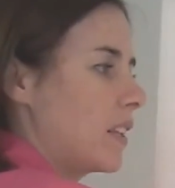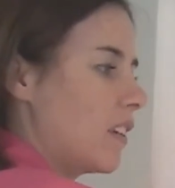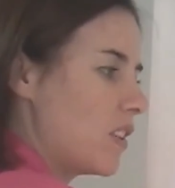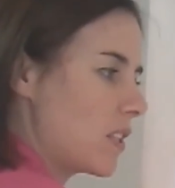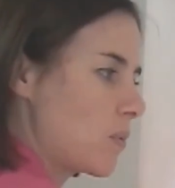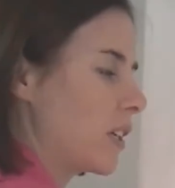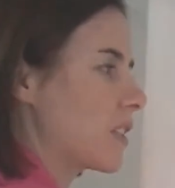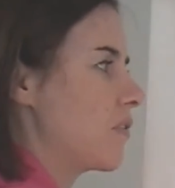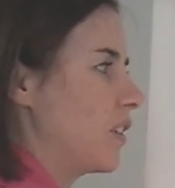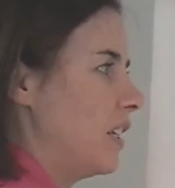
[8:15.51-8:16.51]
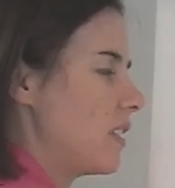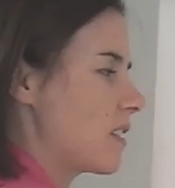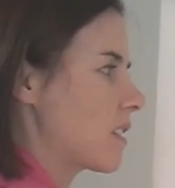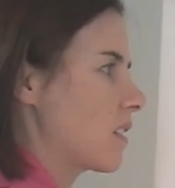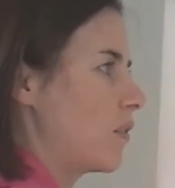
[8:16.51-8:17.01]
If this works for
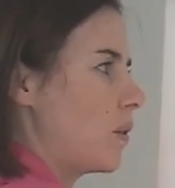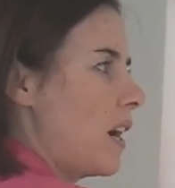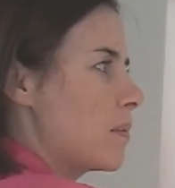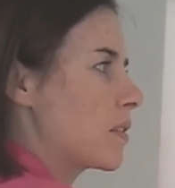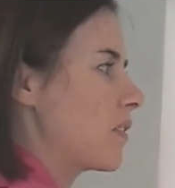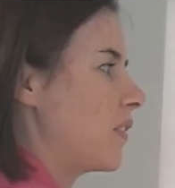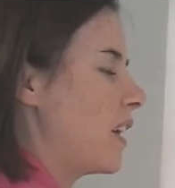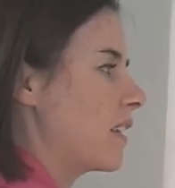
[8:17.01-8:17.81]
us, if we're able to find